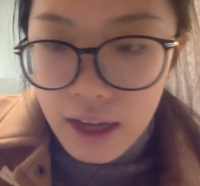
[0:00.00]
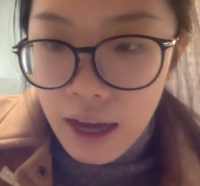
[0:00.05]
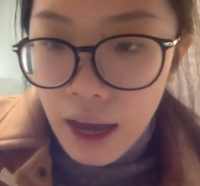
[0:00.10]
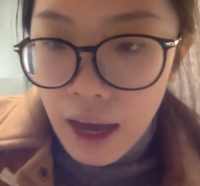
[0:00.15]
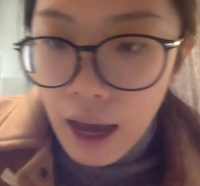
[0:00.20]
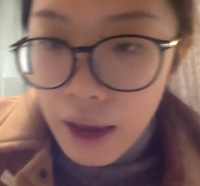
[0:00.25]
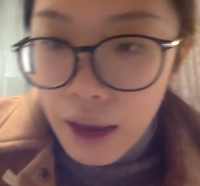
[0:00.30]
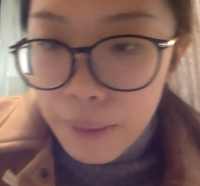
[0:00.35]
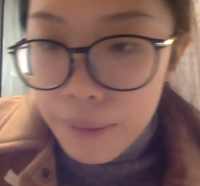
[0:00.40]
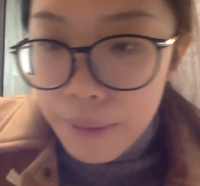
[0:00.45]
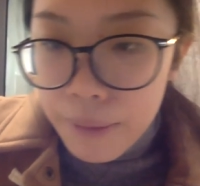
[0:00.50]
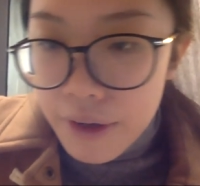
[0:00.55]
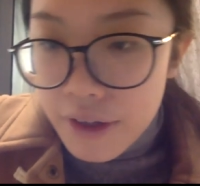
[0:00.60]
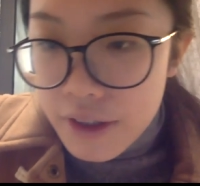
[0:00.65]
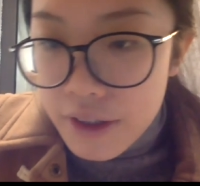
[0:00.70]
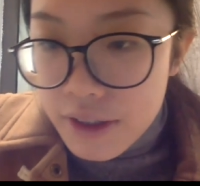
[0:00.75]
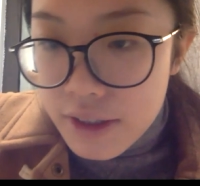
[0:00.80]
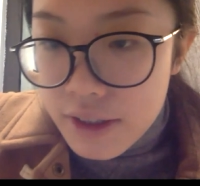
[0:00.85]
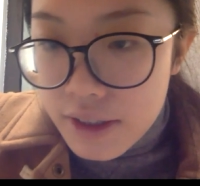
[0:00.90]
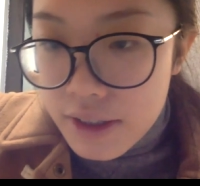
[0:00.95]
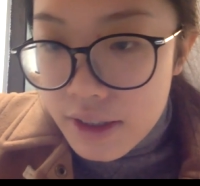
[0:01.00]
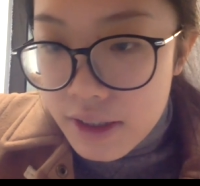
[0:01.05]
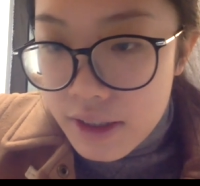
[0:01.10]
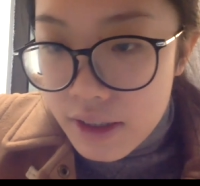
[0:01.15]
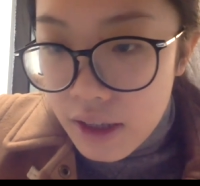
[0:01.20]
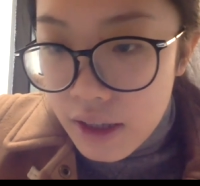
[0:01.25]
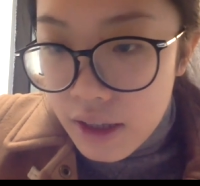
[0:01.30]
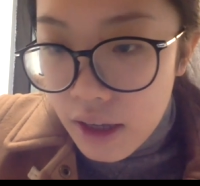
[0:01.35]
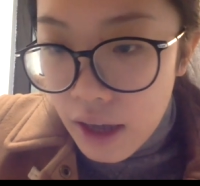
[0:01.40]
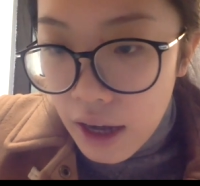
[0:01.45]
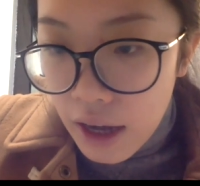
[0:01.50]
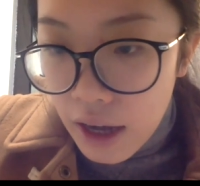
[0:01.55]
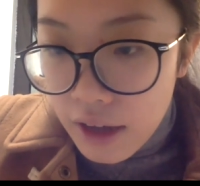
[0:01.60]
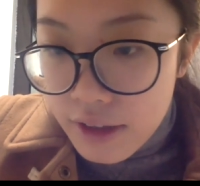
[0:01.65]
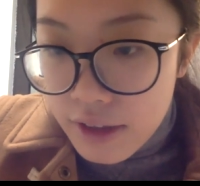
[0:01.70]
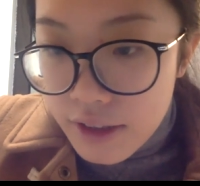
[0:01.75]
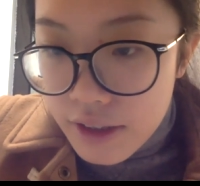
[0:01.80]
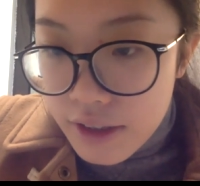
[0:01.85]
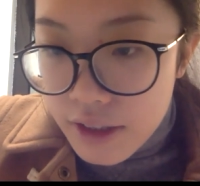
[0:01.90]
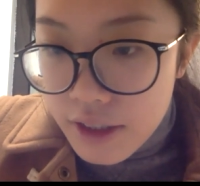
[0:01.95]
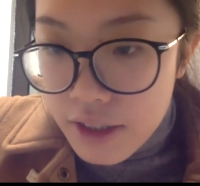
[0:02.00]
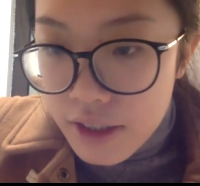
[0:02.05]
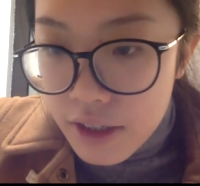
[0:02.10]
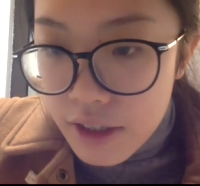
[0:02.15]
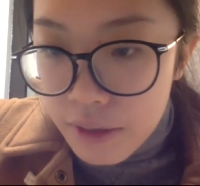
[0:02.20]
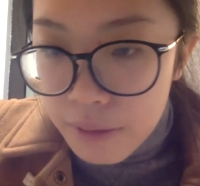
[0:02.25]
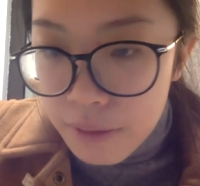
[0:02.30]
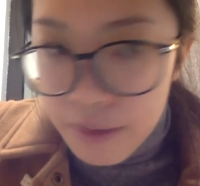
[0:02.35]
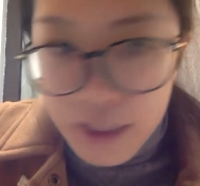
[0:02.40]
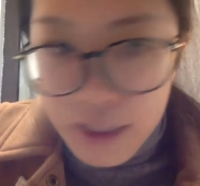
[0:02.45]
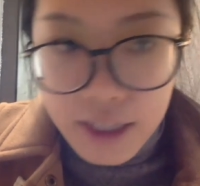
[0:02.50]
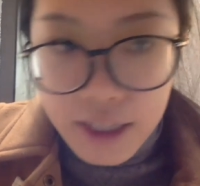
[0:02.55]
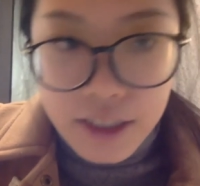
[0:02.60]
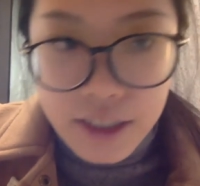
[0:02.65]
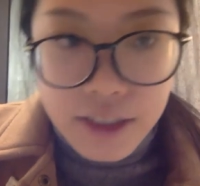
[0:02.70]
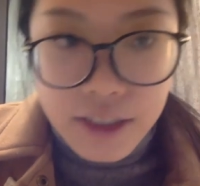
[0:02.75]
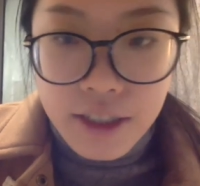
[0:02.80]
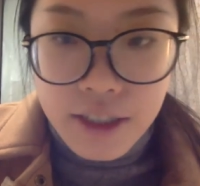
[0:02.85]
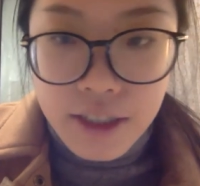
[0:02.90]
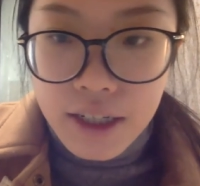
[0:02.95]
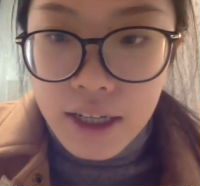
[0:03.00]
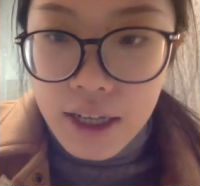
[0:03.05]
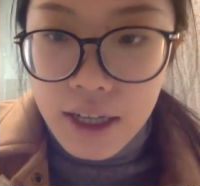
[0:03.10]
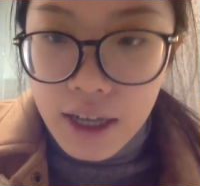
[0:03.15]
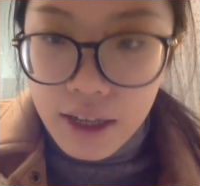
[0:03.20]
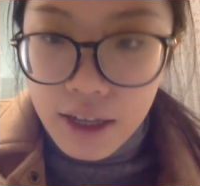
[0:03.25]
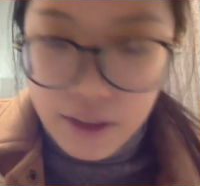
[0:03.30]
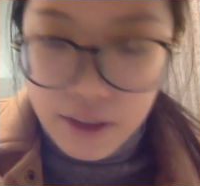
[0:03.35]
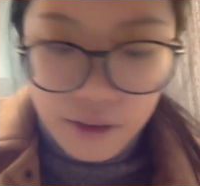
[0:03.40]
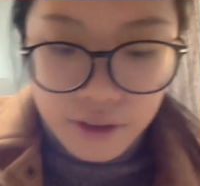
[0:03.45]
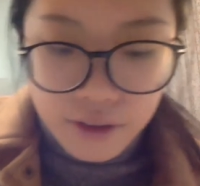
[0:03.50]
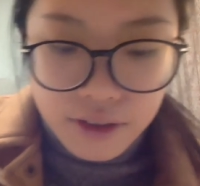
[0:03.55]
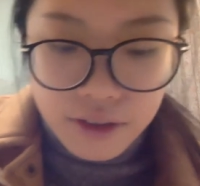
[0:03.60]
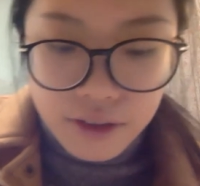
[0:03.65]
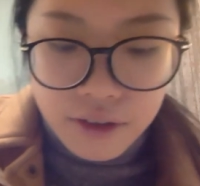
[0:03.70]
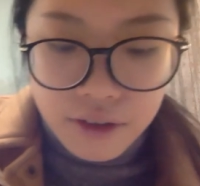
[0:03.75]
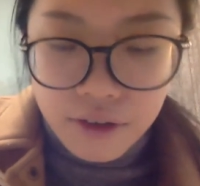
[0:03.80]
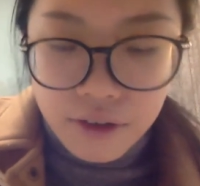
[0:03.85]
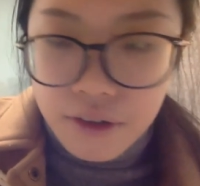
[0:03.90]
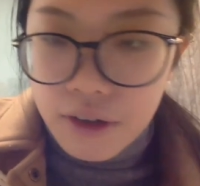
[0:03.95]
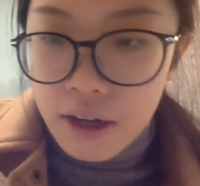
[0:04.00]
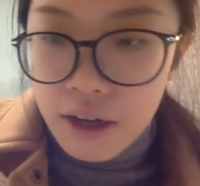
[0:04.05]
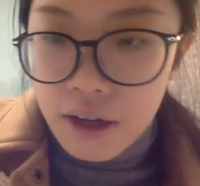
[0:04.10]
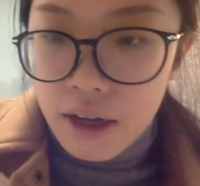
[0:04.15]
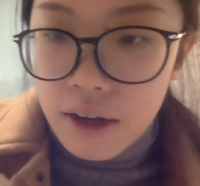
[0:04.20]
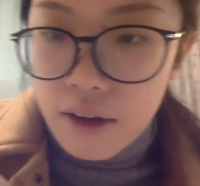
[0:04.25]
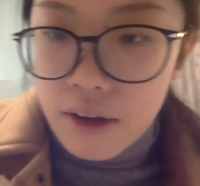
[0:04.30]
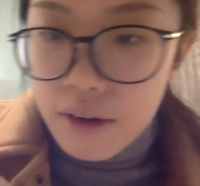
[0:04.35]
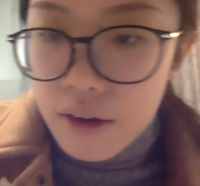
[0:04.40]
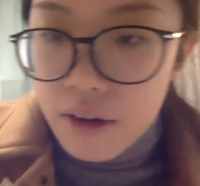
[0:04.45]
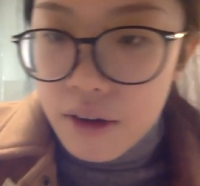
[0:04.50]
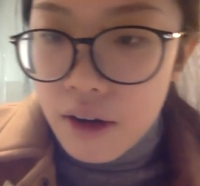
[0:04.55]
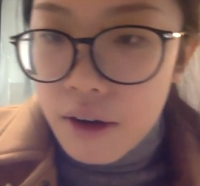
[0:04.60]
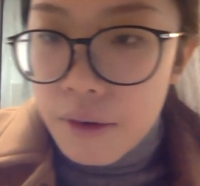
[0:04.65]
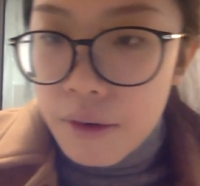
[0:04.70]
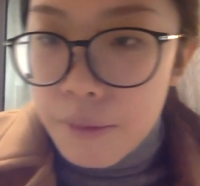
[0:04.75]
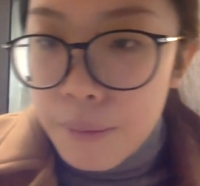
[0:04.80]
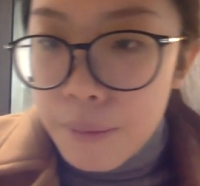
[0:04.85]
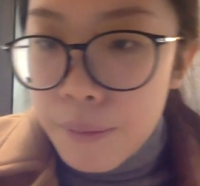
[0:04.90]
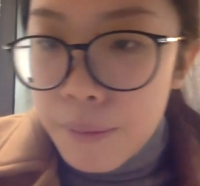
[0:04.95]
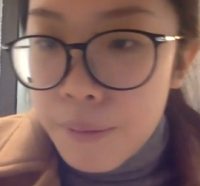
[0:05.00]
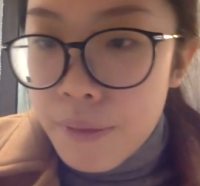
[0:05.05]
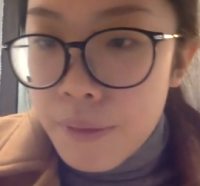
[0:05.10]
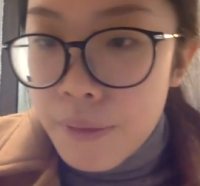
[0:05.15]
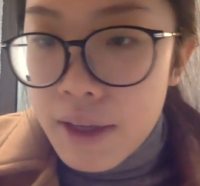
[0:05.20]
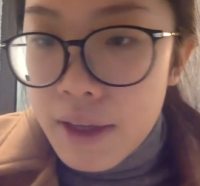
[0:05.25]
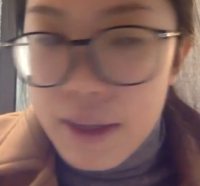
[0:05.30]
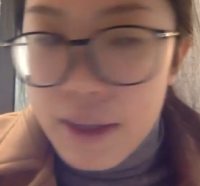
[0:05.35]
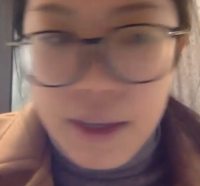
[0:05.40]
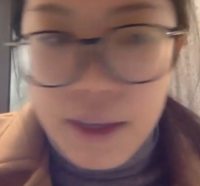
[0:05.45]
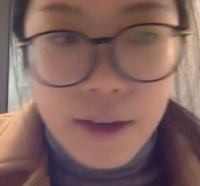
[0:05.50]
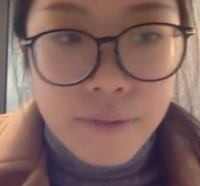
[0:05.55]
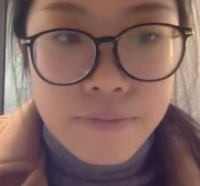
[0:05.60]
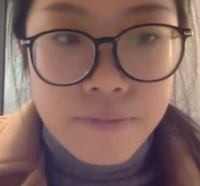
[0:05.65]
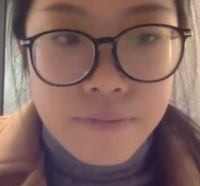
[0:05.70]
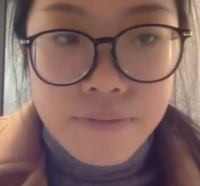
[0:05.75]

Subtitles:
I will answer them later. And also, yeah.